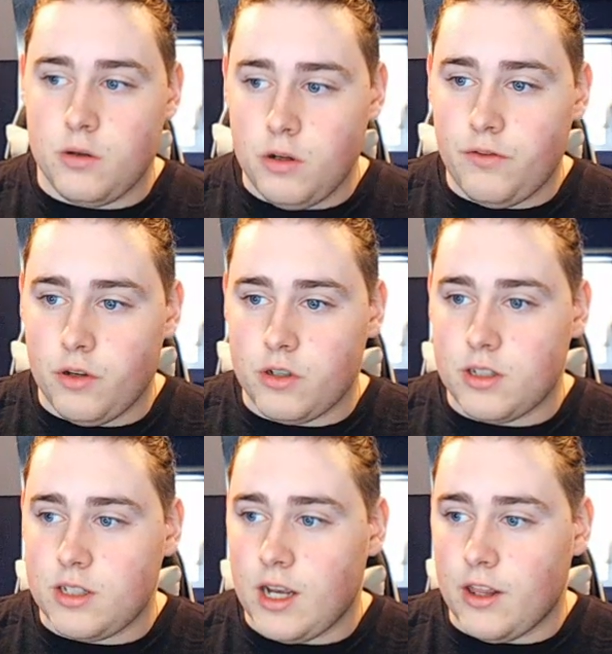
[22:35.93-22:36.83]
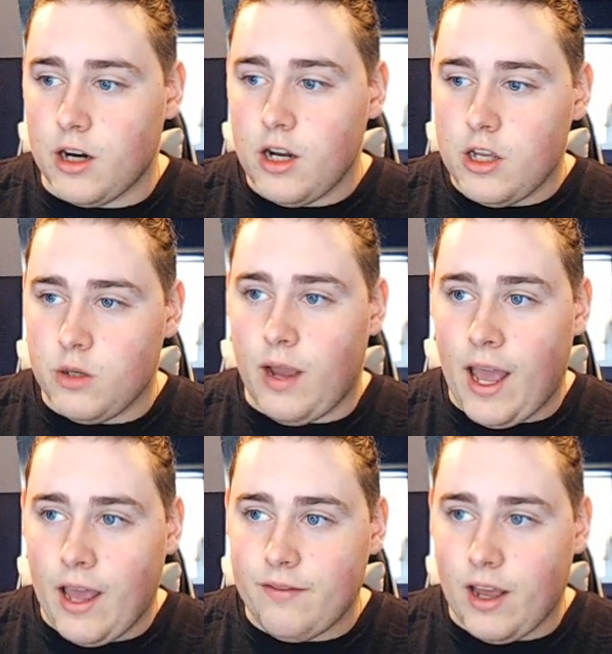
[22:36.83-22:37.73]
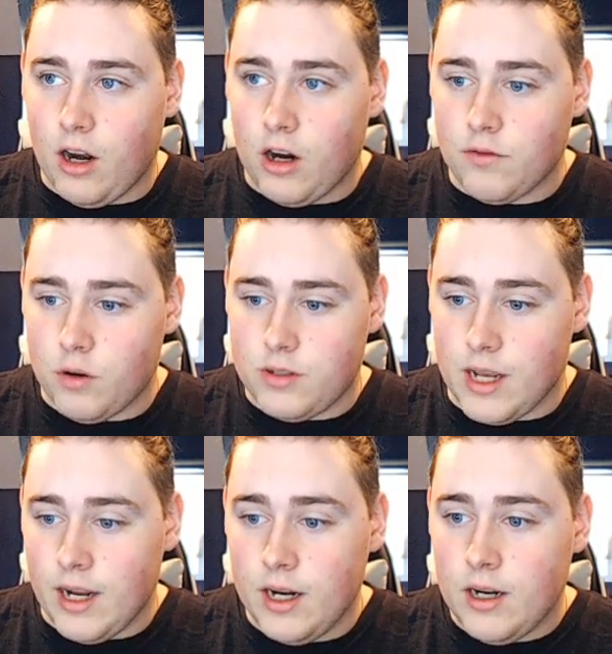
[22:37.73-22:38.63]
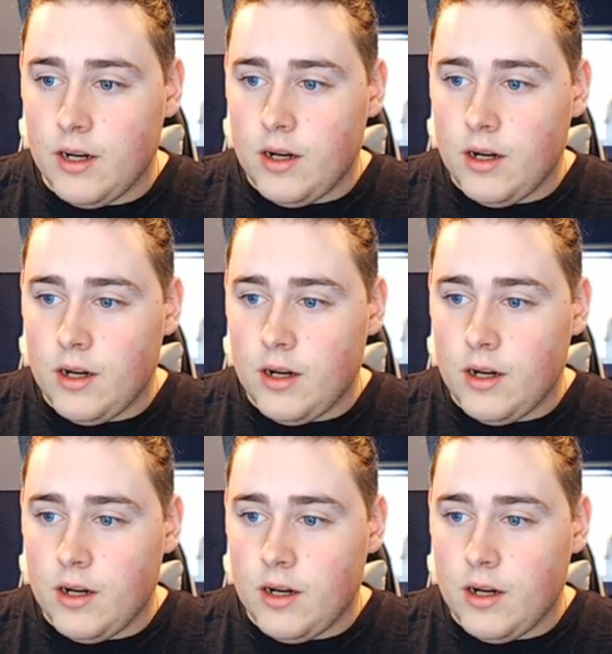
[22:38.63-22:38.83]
new fusions together. You have LR Rose, and